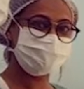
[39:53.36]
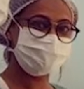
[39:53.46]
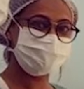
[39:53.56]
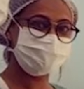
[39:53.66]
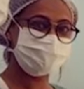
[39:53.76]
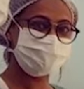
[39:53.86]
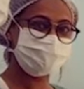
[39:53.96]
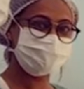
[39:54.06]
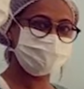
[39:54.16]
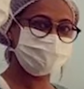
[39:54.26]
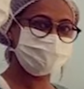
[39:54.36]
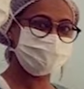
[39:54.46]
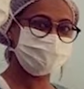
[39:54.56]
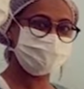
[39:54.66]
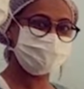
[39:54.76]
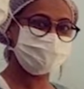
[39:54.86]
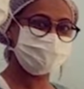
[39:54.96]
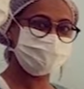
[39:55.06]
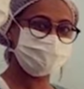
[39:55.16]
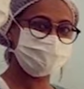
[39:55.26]

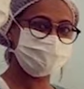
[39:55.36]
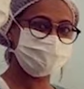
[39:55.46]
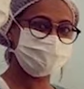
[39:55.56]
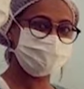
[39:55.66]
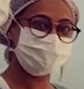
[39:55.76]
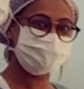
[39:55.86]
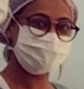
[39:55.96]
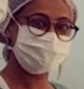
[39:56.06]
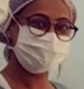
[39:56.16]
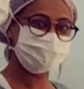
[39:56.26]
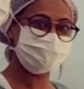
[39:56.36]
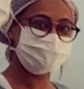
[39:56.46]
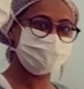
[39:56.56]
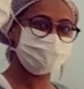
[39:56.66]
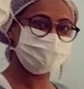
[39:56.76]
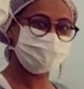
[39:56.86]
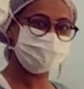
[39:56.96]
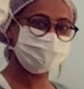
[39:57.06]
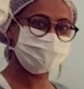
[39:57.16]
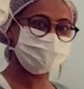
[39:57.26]

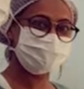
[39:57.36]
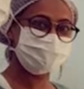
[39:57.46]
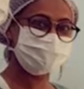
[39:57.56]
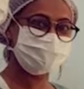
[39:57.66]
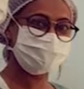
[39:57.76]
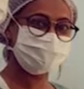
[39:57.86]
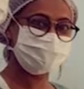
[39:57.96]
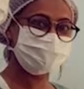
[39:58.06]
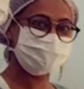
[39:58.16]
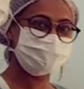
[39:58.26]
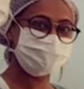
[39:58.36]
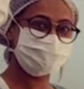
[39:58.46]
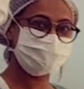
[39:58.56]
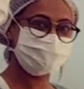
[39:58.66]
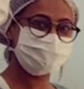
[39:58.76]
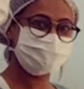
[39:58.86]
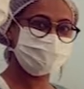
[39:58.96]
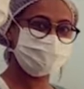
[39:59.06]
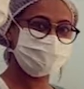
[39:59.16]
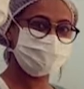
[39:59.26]

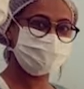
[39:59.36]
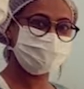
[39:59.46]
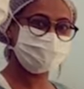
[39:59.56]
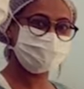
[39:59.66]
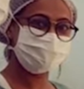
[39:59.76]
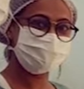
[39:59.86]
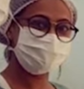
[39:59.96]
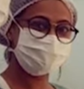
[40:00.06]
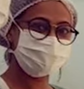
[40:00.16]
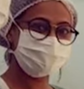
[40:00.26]
The person shown says nothing.